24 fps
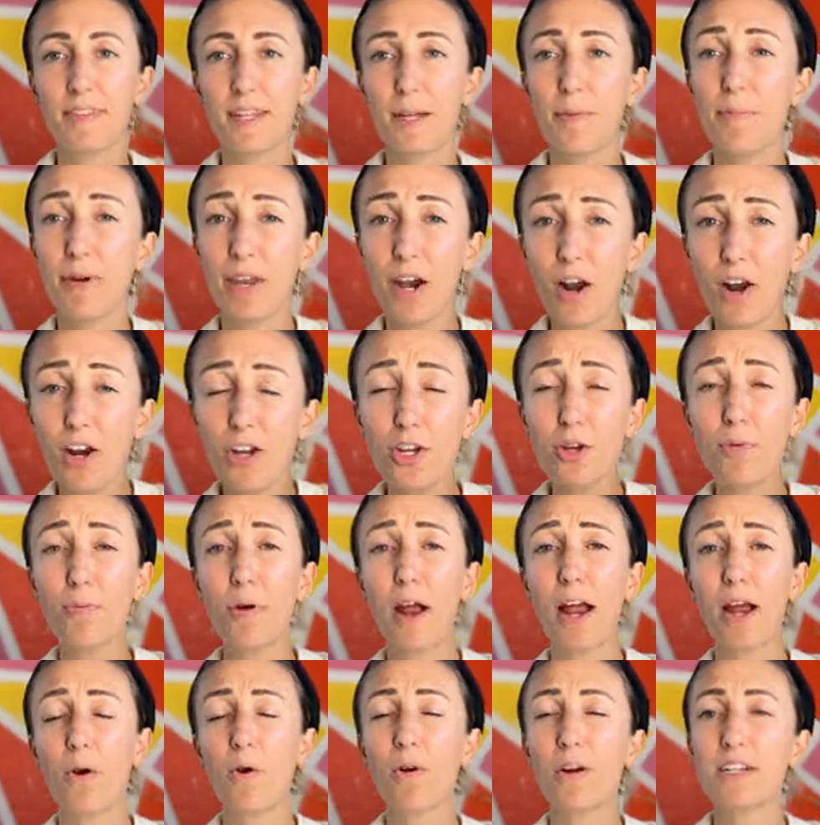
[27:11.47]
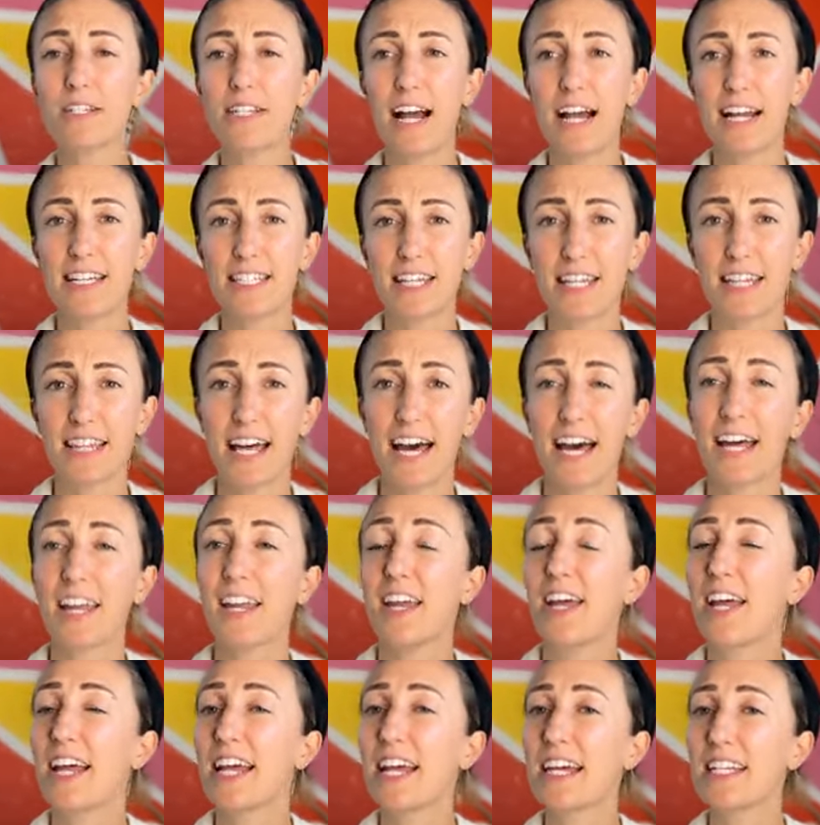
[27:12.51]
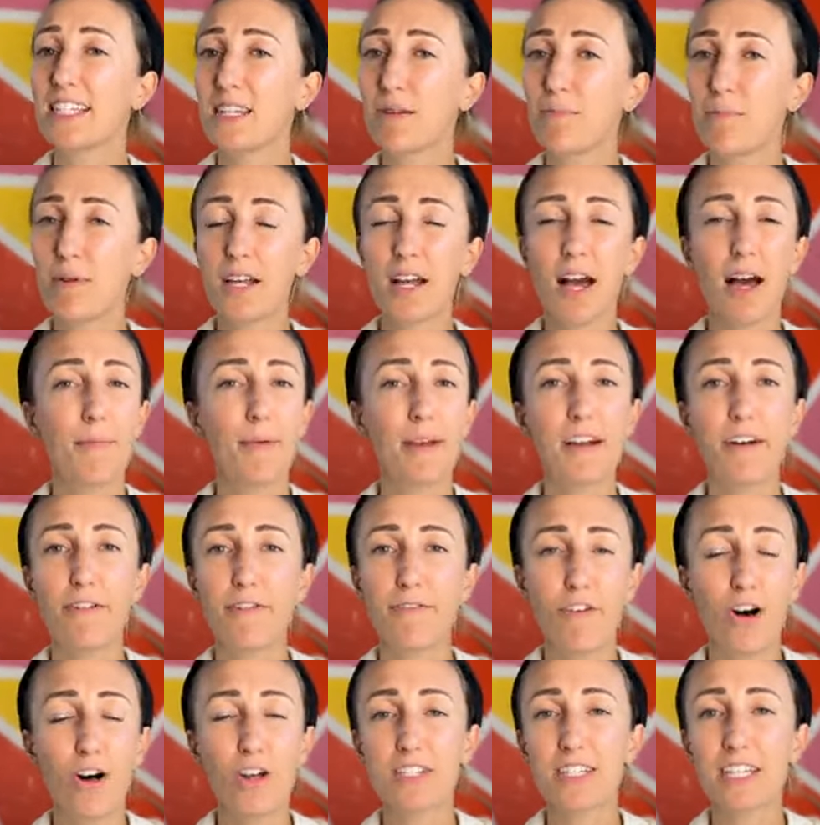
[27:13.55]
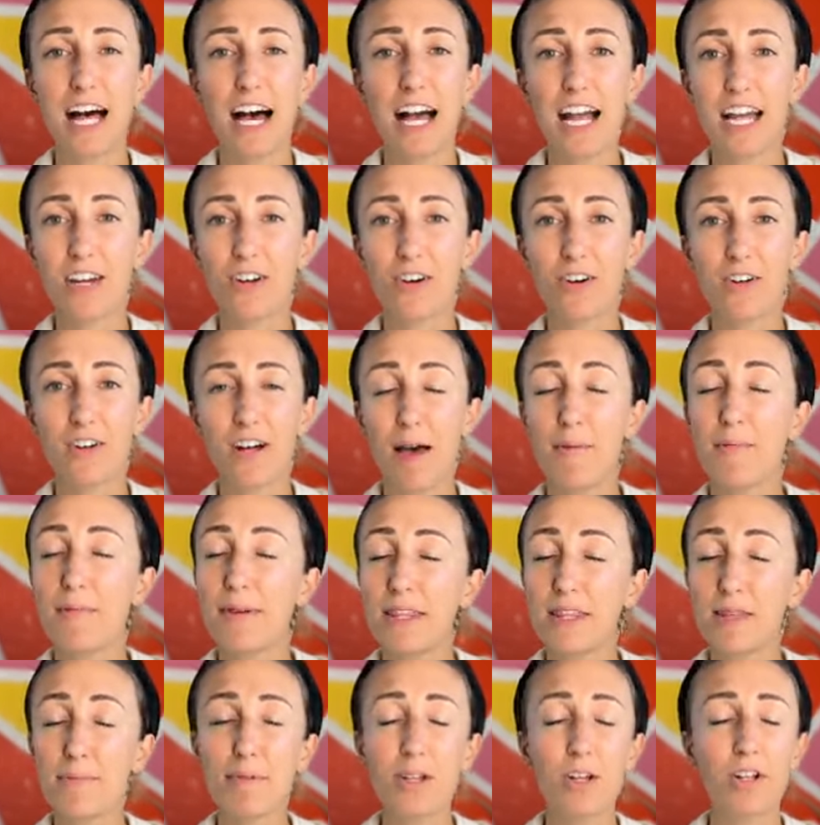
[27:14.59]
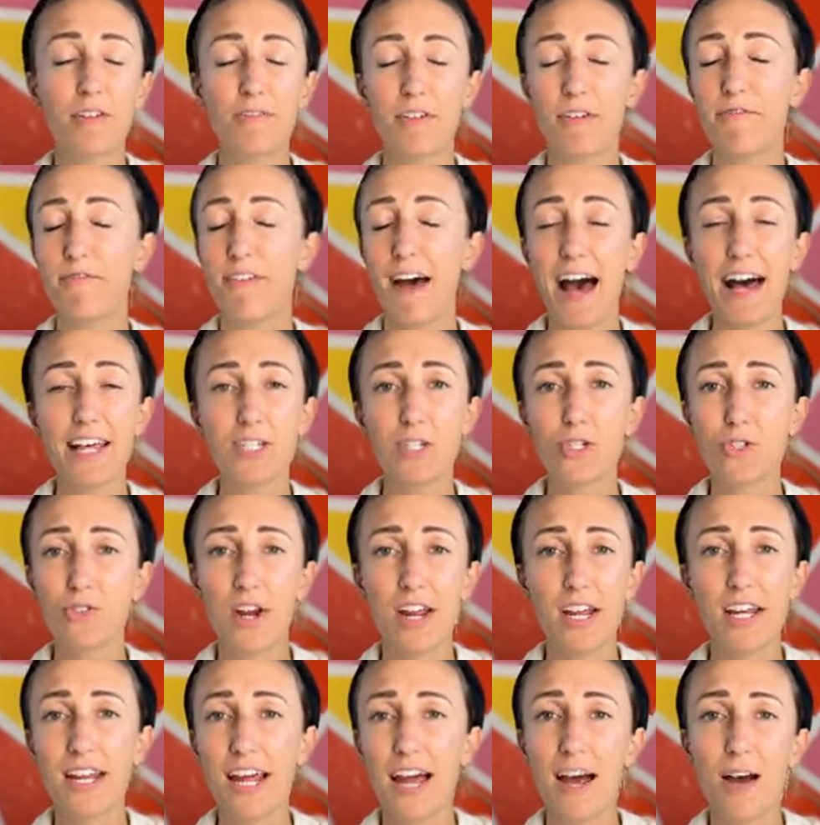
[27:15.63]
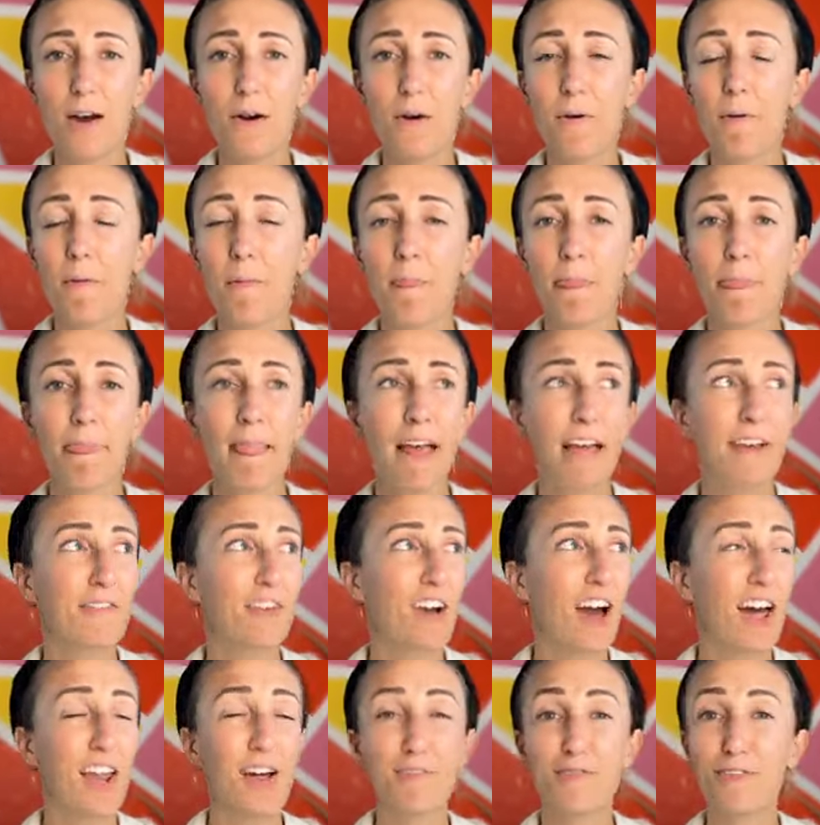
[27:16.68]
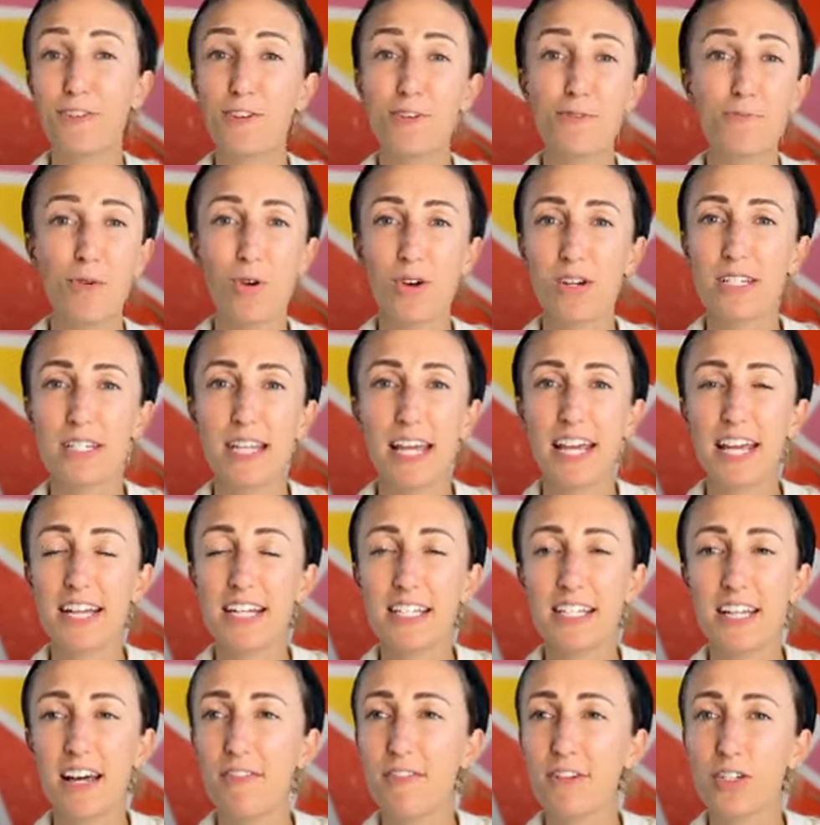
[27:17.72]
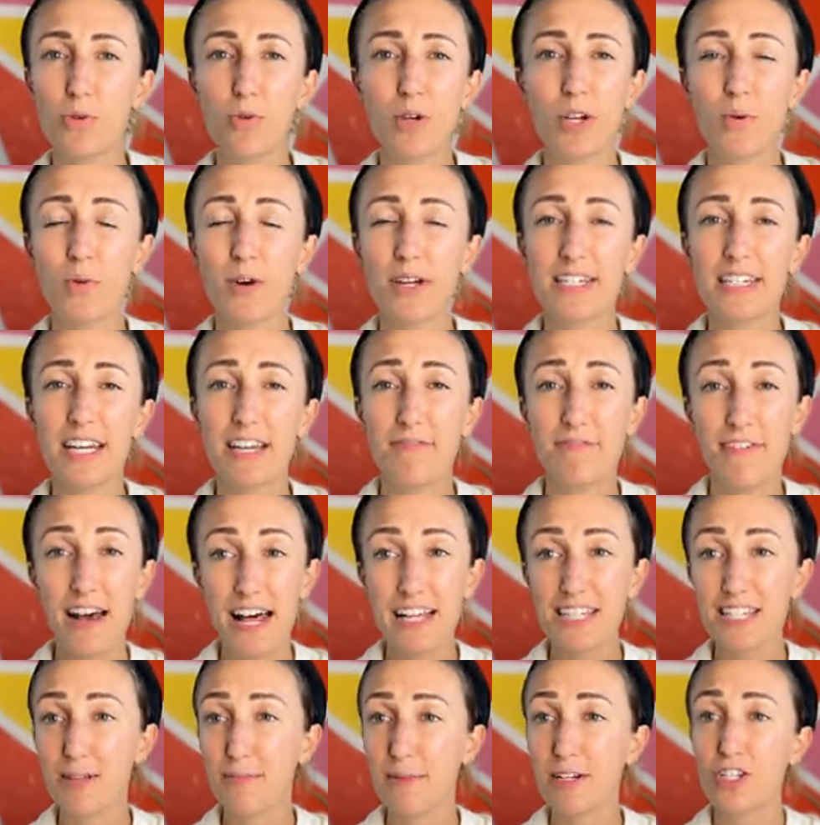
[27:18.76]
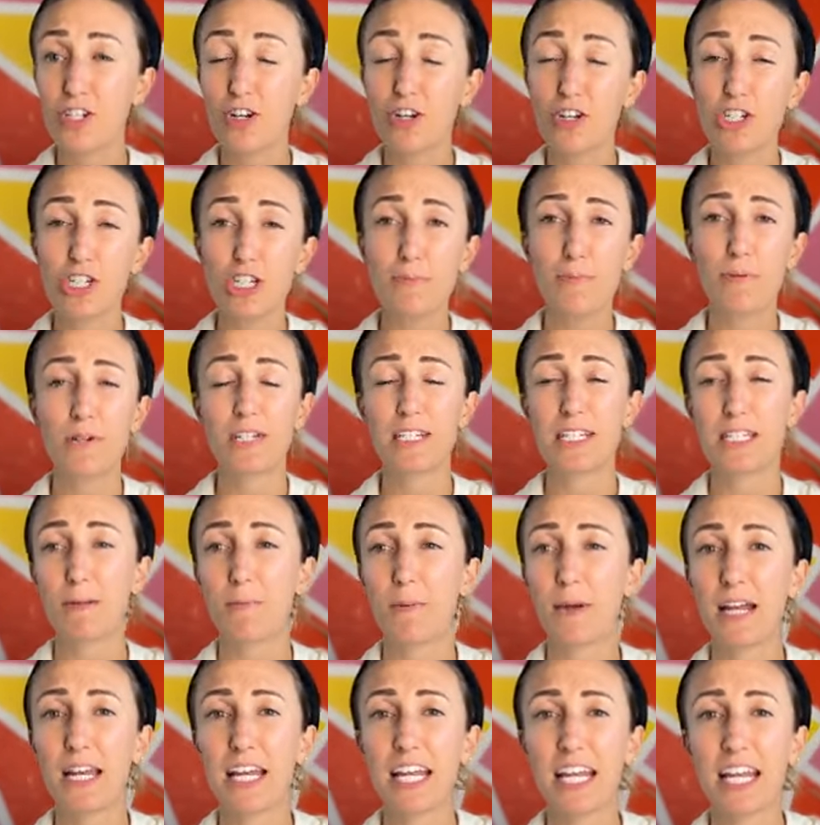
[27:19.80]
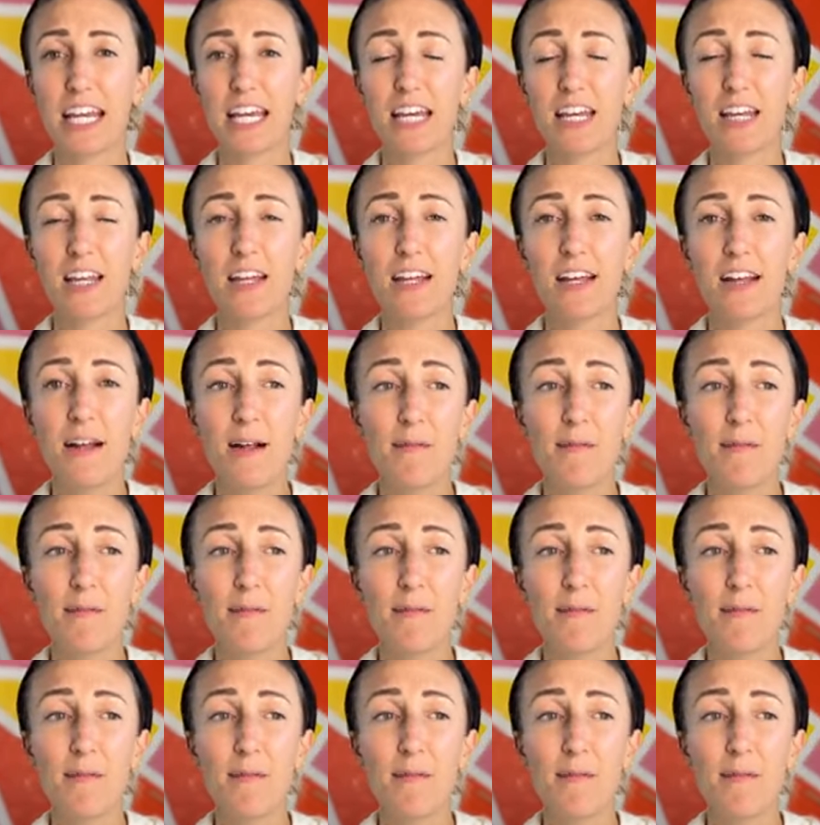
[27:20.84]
But are you prioritizing that? Is it becoming a false idol? I'm in the middle of a fast right now. I've got a few more days of a 21 day fast that my church is participating in.